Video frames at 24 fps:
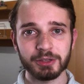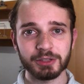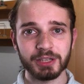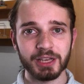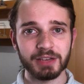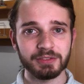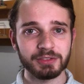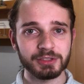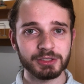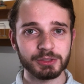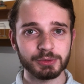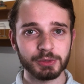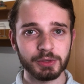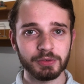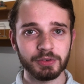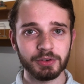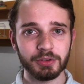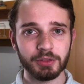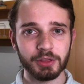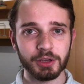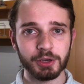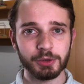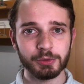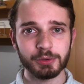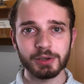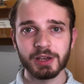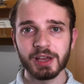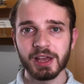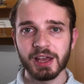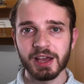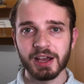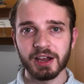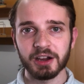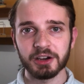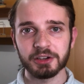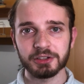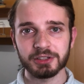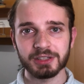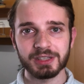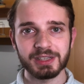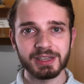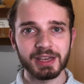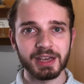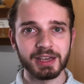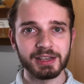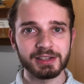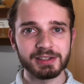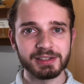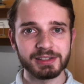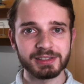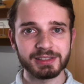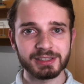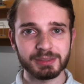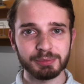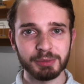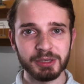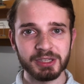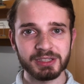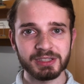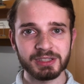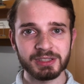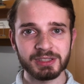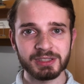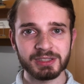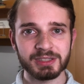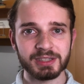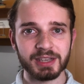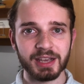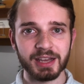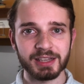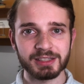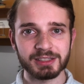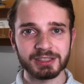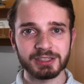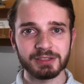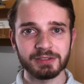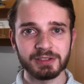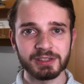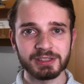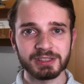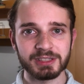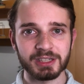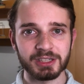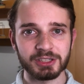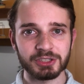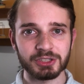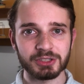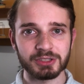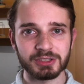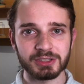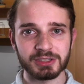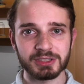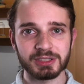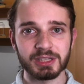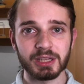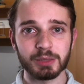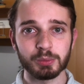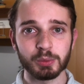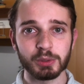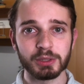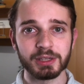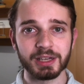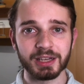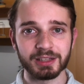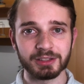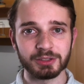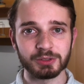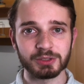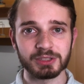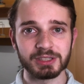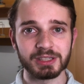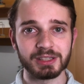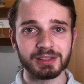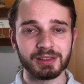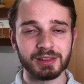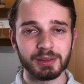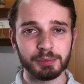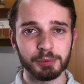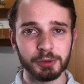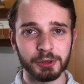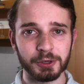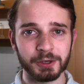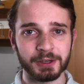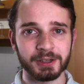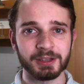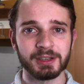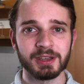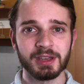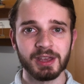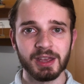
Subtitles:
Heaven's River, though, are the alien species and civilizations that we'll get to see in the book,